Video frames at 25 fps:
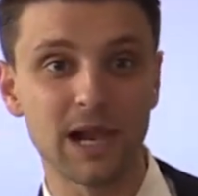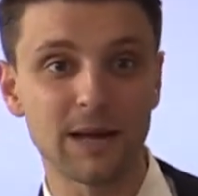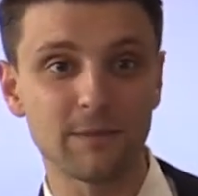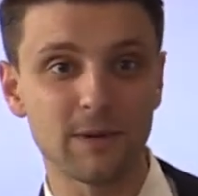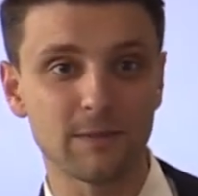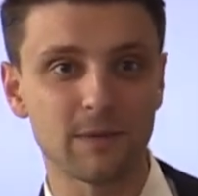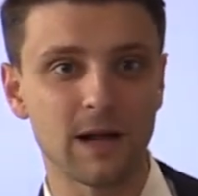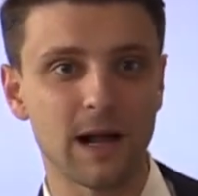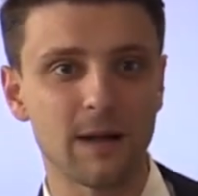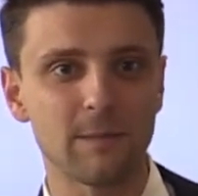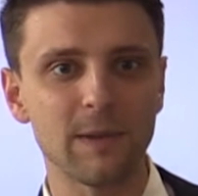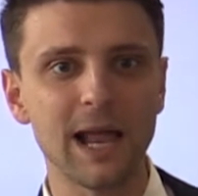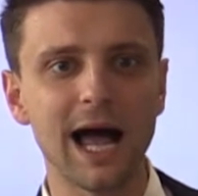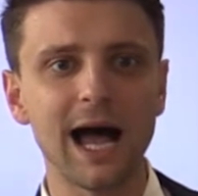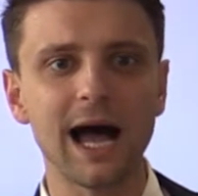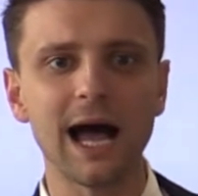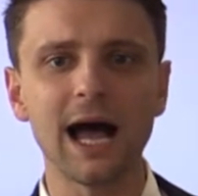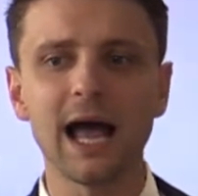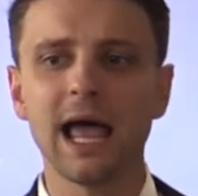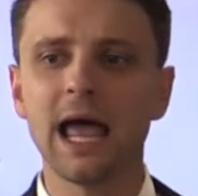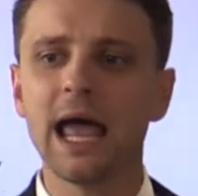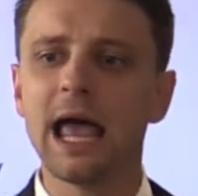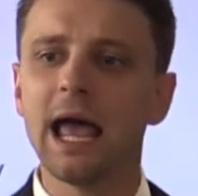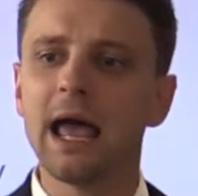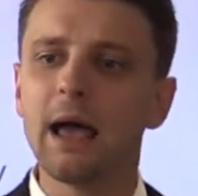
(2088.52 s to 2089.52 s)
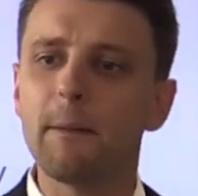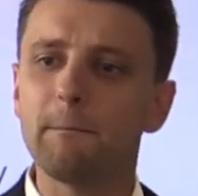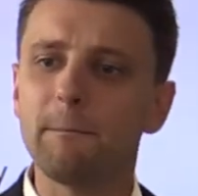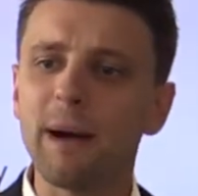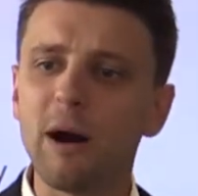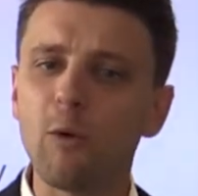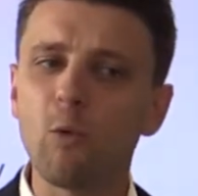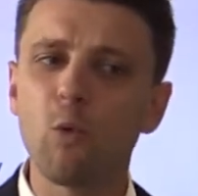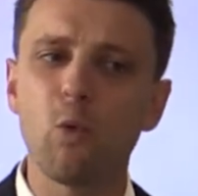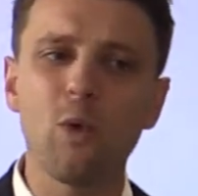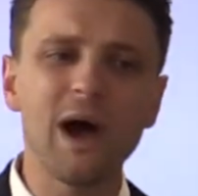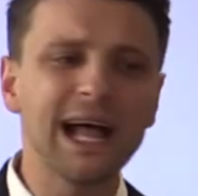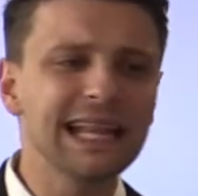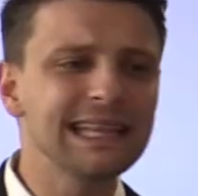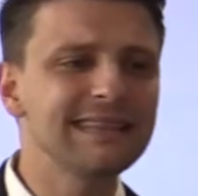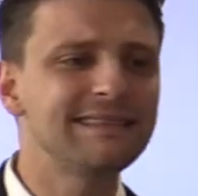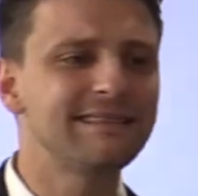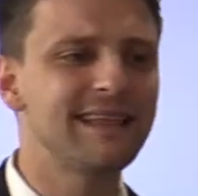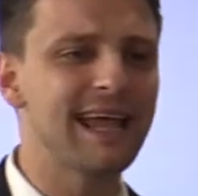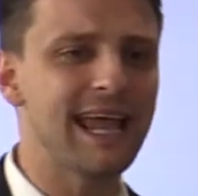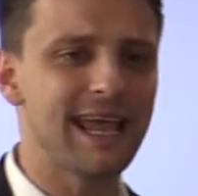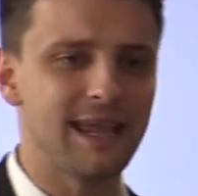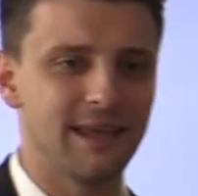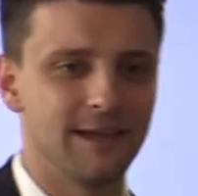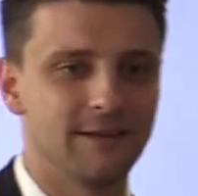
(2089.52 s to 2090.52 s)
and blah, blah, blah, blah. But
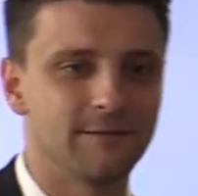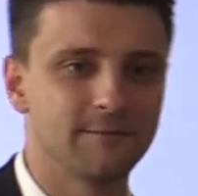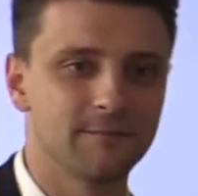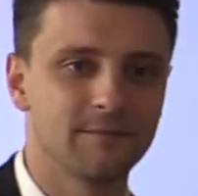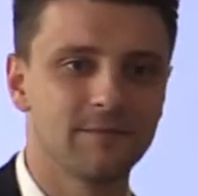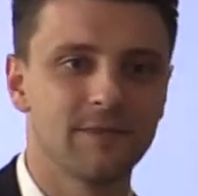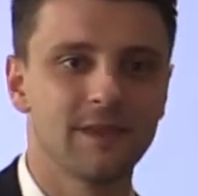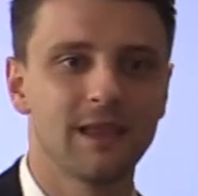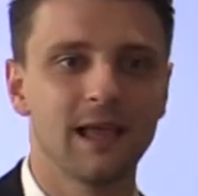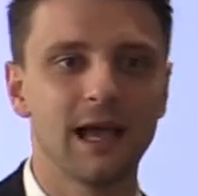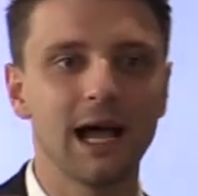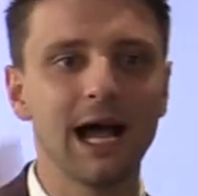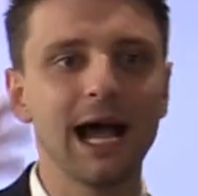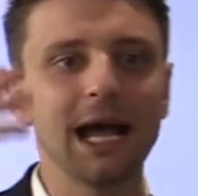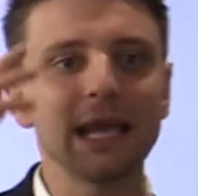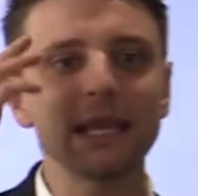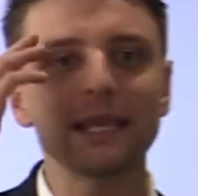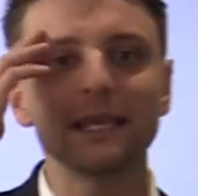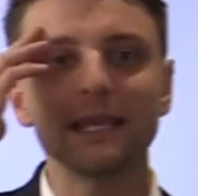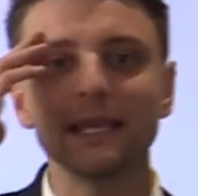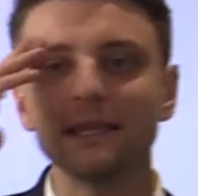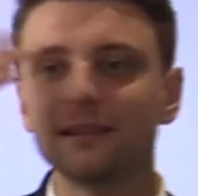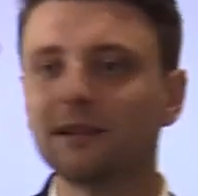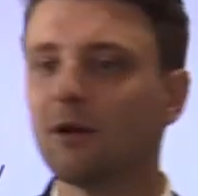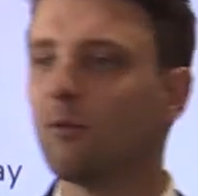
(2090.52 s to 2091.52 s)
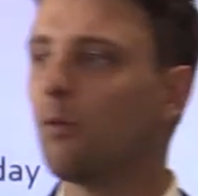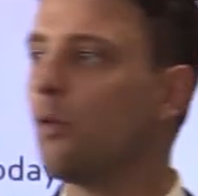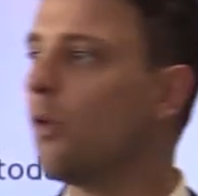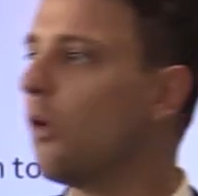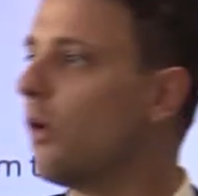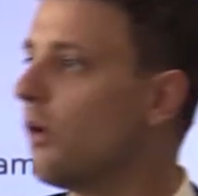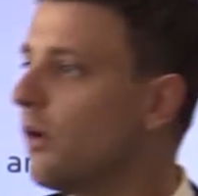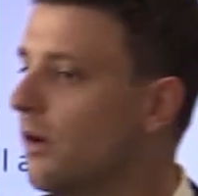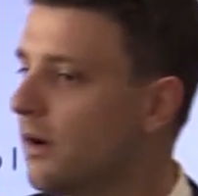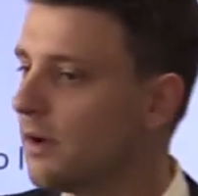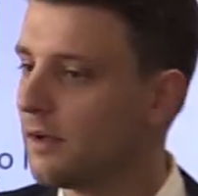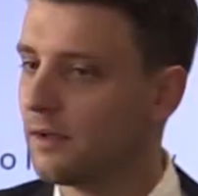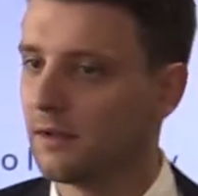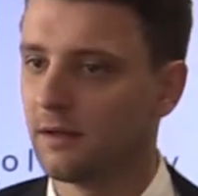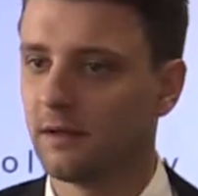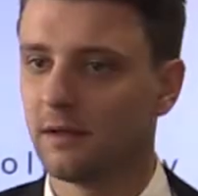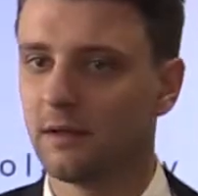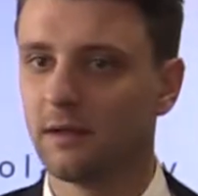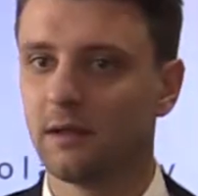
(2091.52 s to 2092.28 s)
one day, I hit the wall.